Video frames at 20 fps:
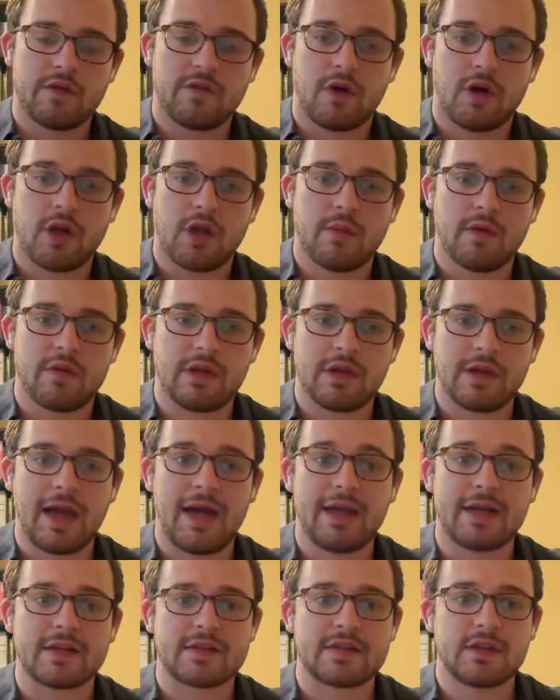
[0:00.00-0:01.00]
volume of a
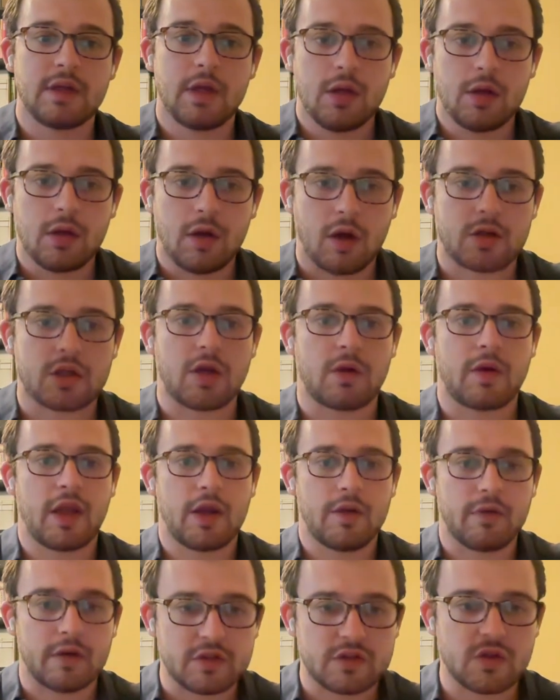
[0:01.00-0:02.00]
lattice are
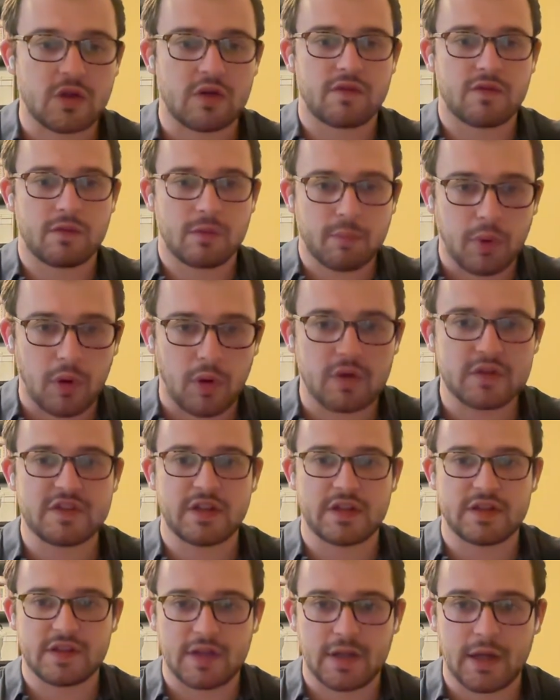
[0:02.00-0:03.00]
coherent, sort of
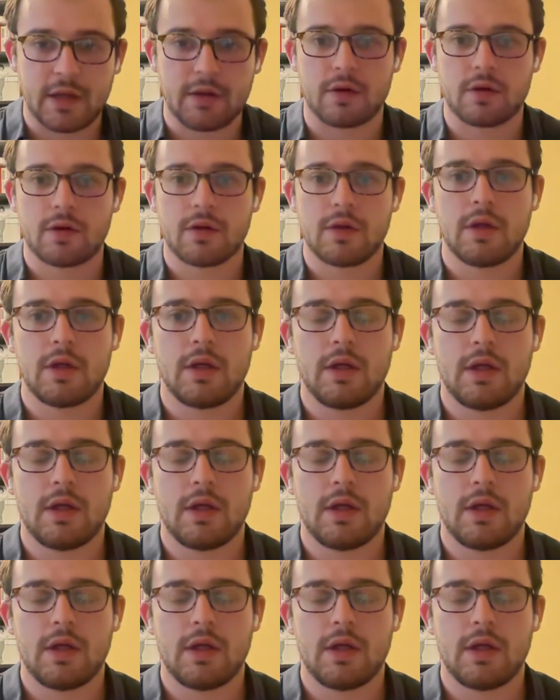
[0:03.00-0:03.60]
pulsing together,